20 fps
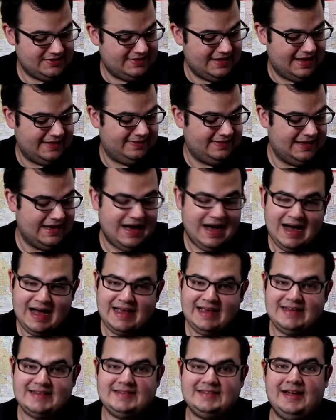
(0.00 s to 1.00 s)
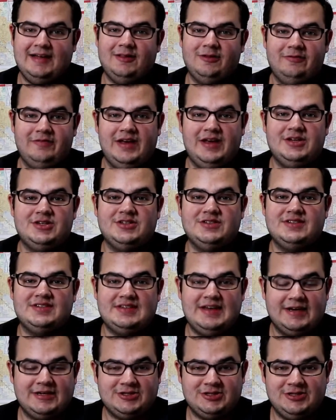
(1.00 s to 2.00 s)
that the highest elevation
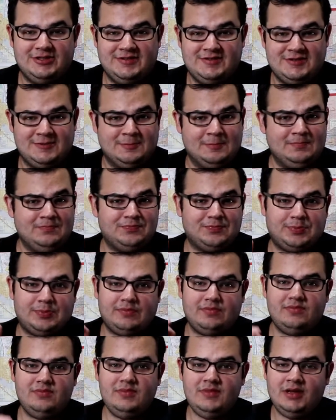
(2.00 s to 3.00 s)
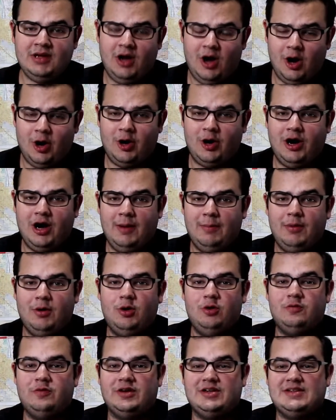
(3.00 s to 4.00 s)
sections are up over